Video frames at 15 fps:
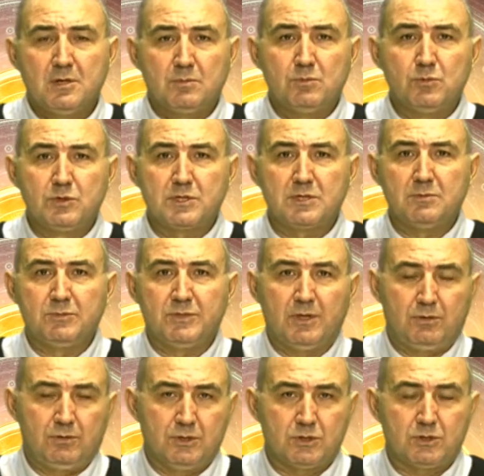Muslim
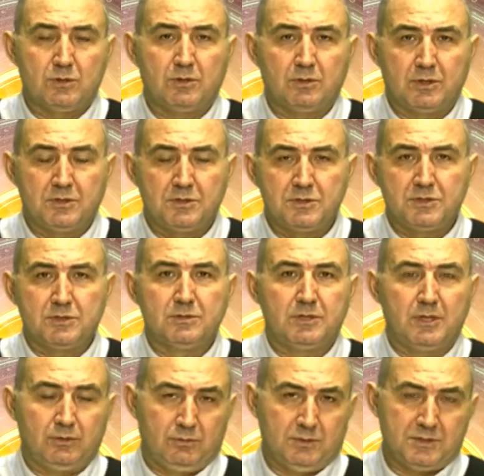terrorists or Christian
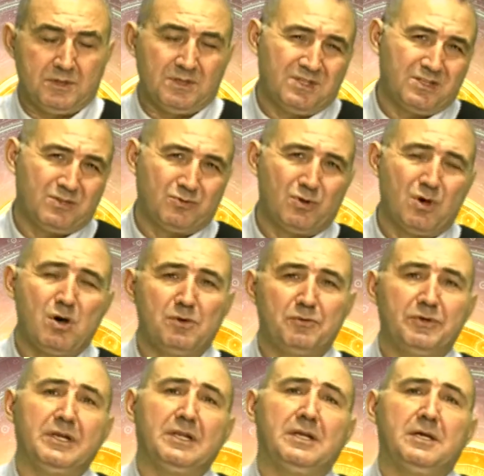terrorists. This is wrong,
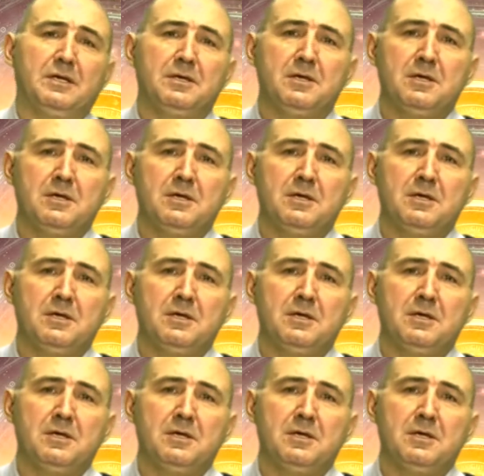really.